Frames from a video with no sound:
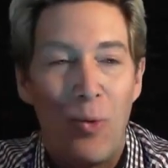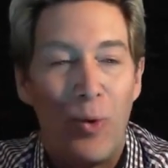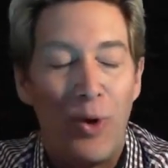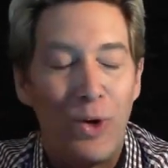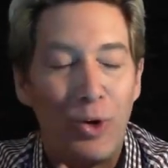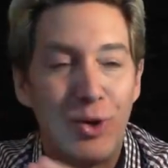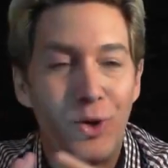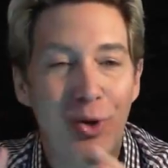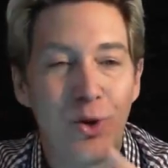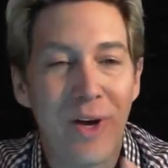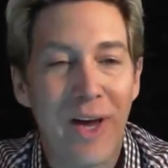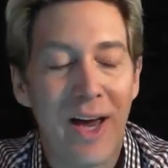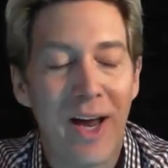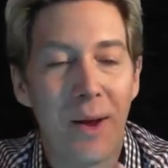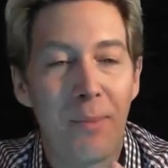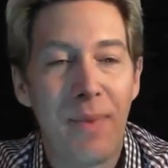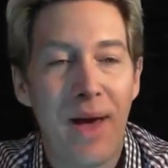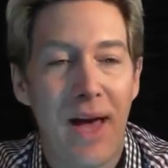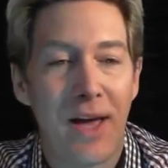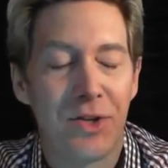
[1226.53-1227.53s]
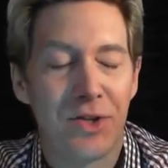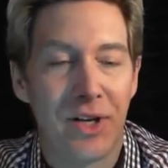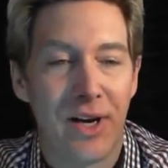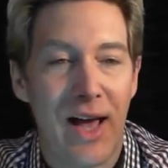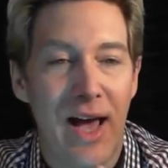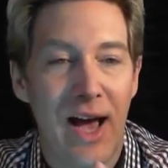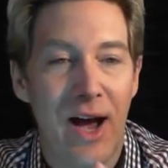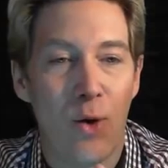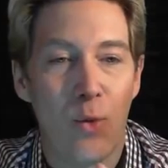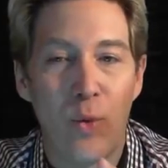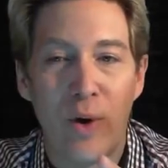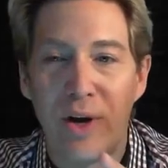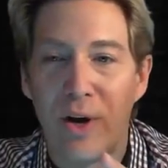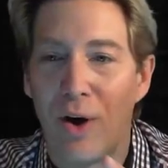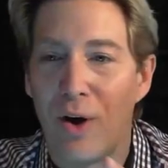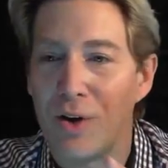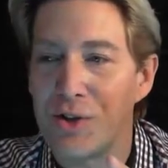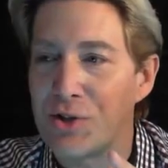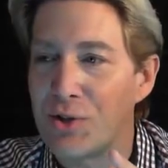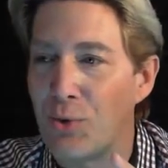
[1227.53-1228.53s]
You can't imagine how we
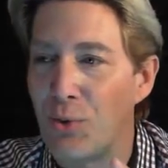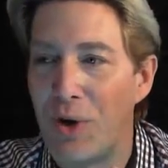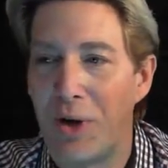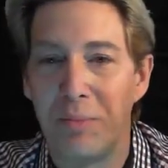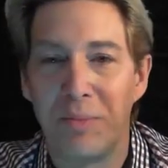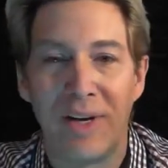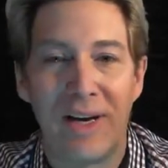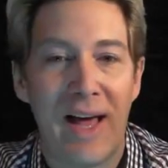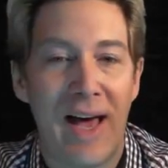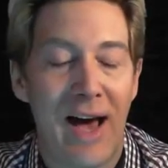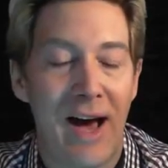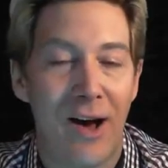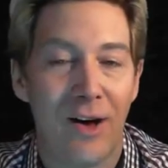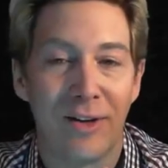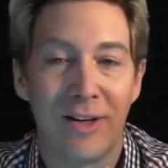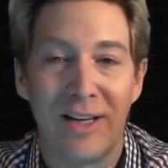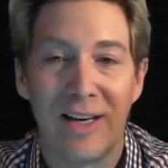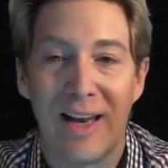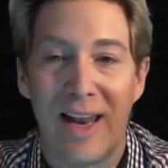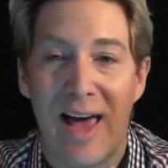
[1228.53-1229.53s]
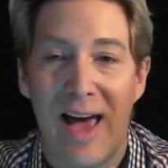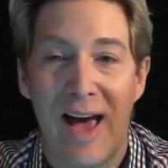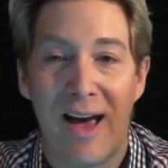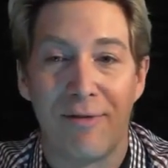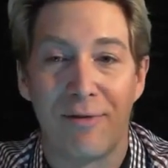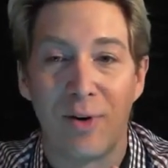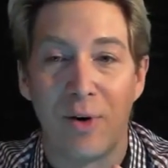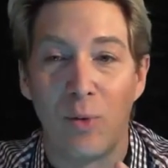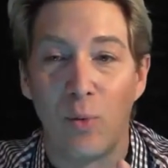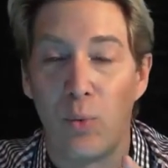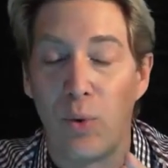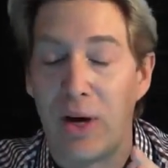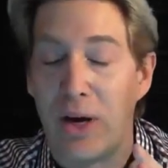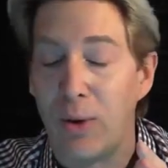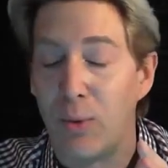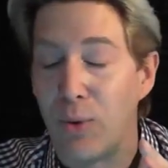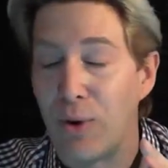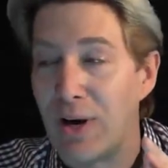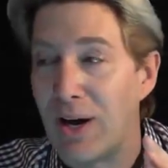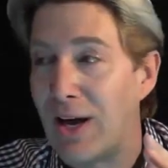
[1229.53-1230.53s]
all screamed and howled and laughed. And
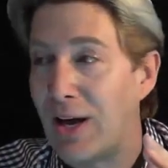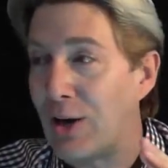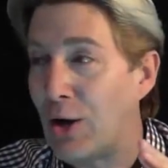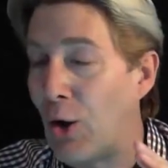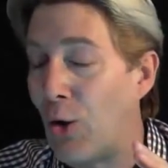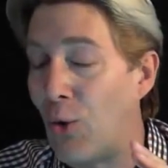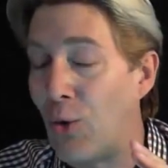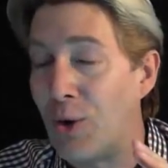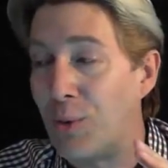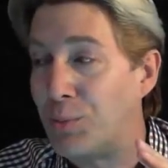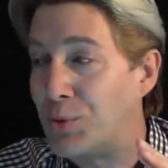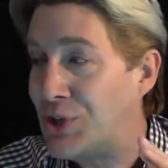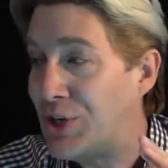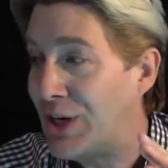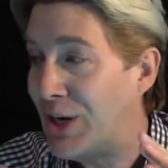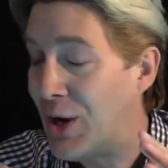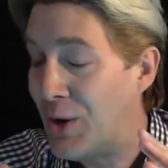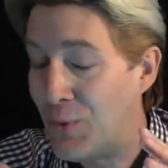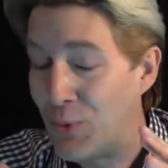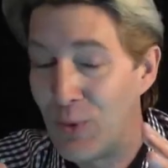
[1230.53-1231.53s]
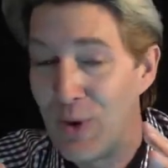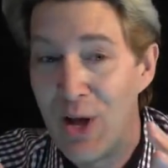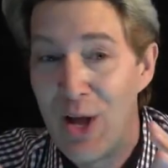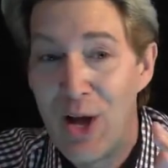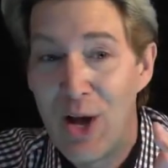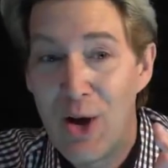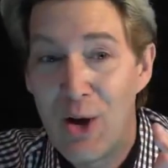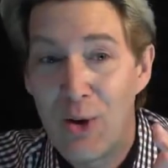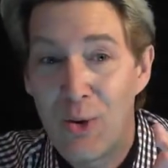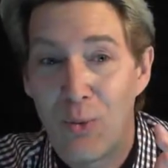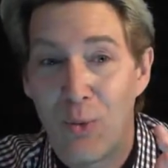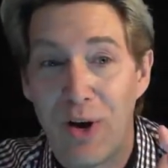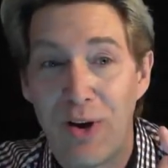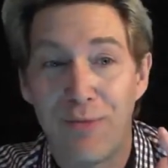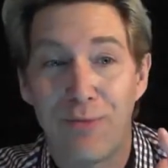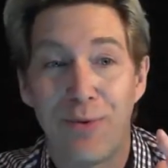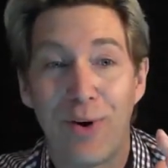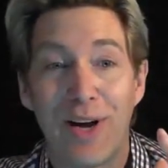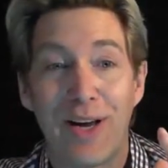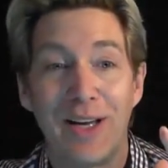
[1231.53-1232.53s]
we were like, OMG. We
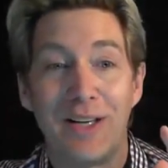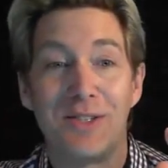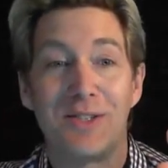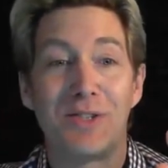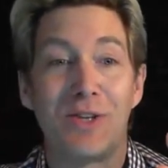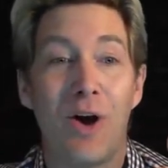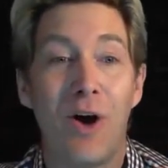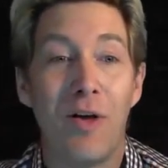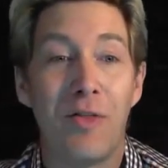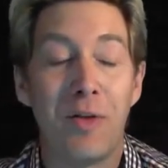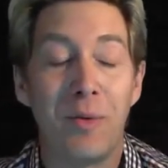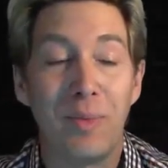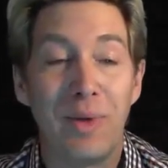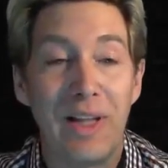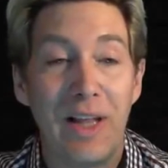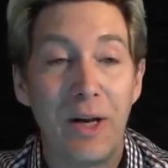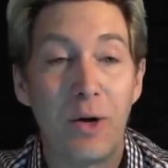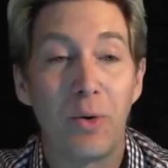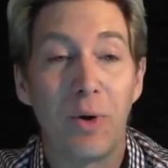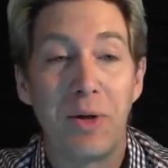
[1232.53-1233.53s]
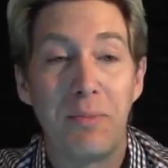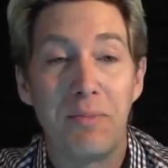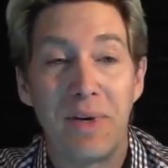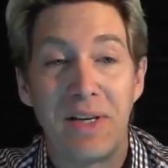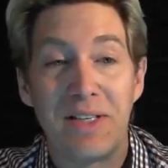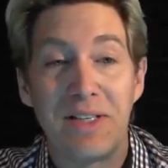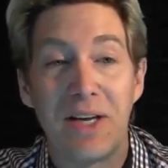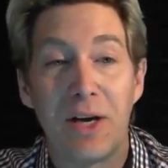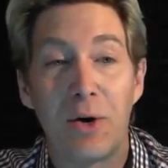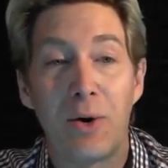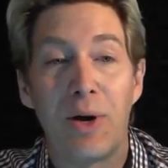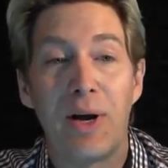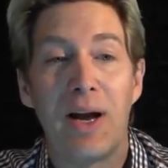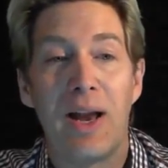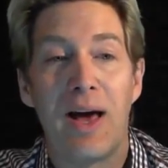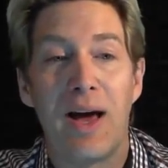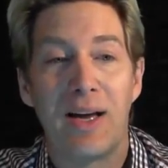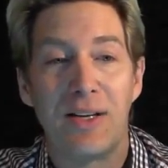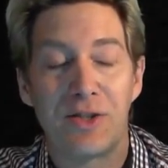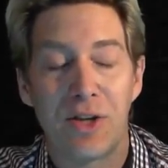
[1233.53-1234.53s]
freaking saw them literally
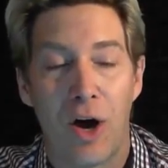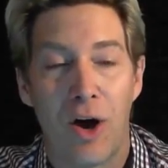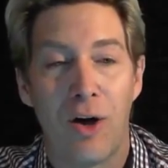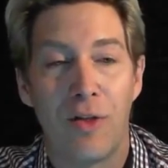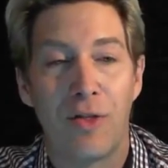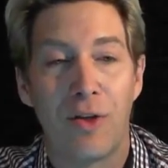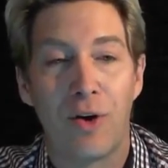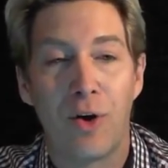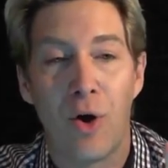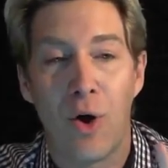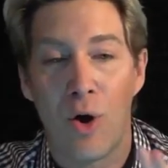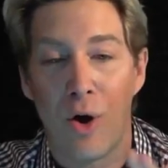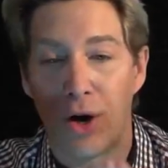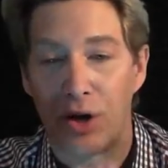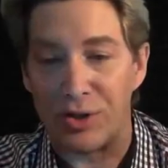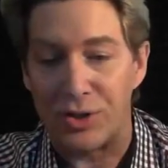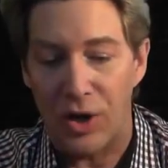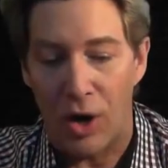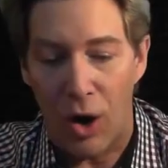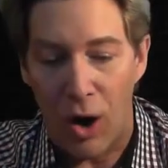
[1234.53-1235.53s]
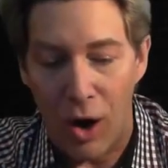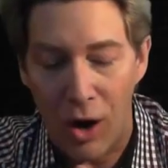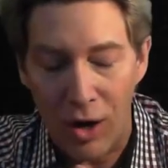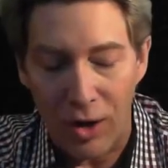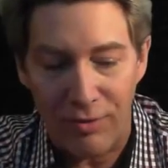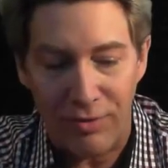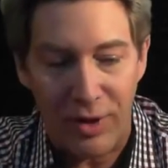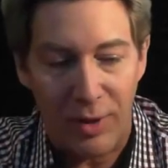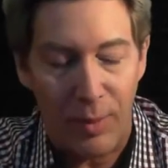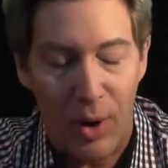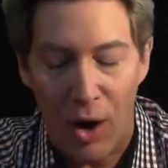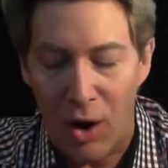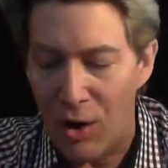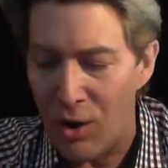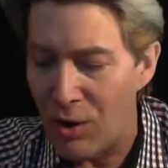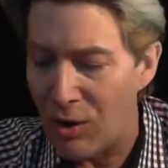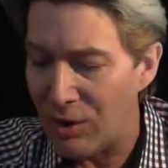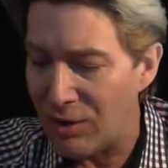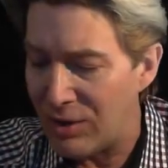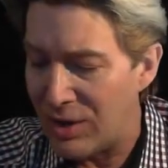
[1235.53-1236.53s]
materialize on the cards. All of them,
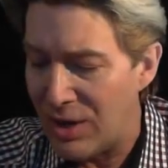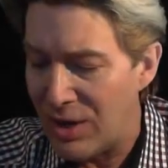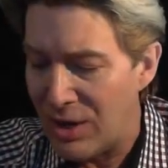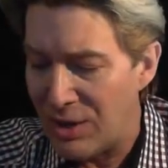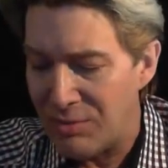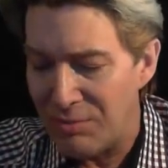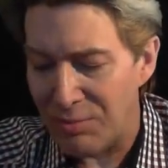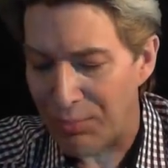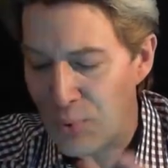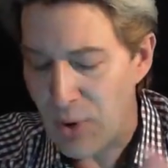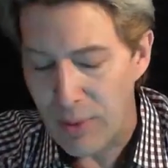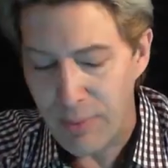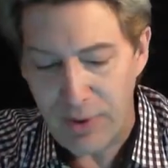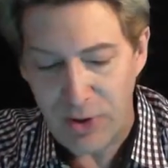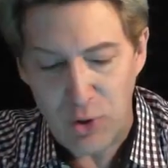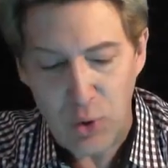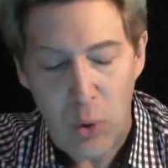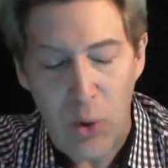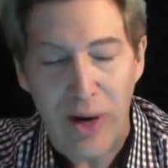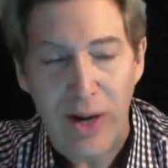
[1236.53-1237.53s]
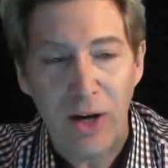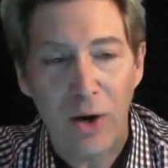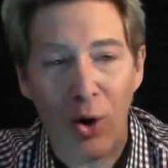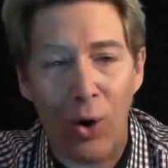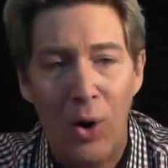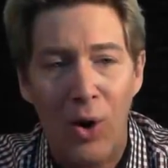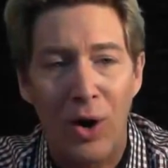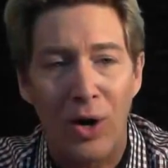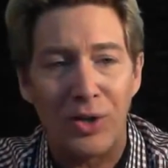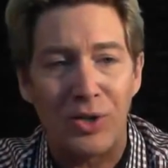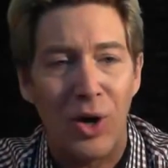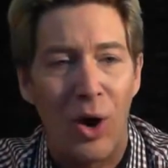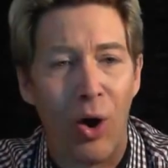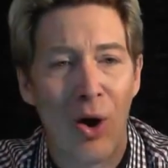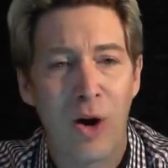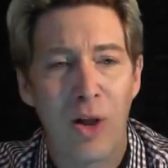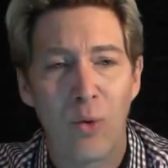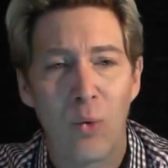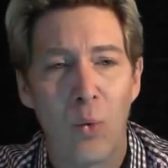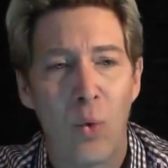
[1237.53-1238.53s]
all probably 20 cards
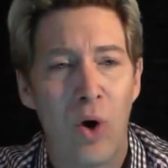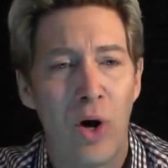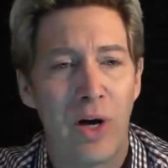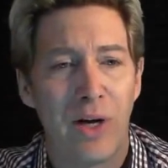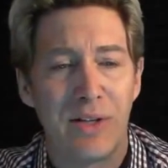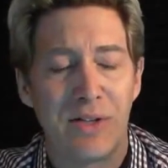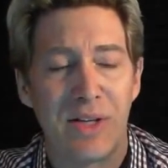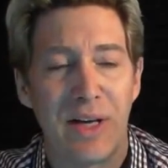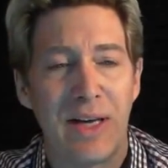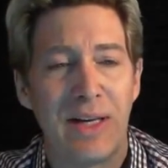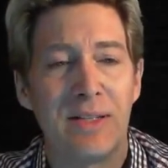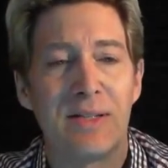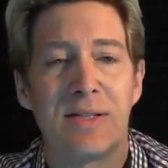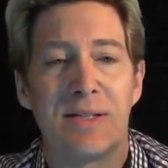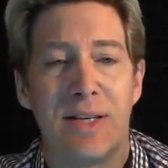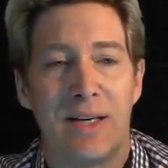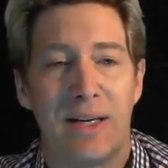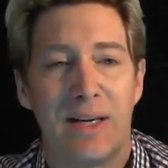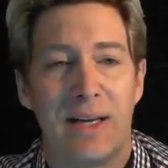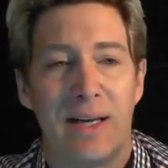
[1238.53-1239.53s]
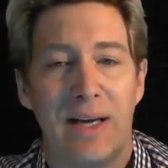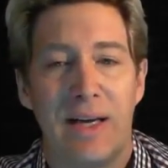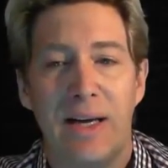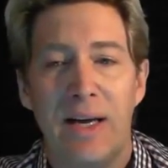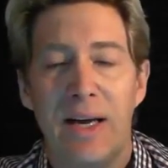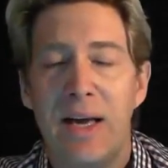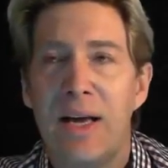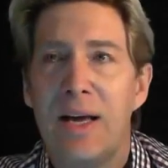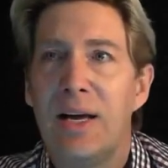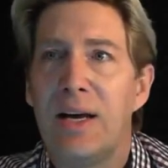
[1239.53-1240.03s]
all at once, instantly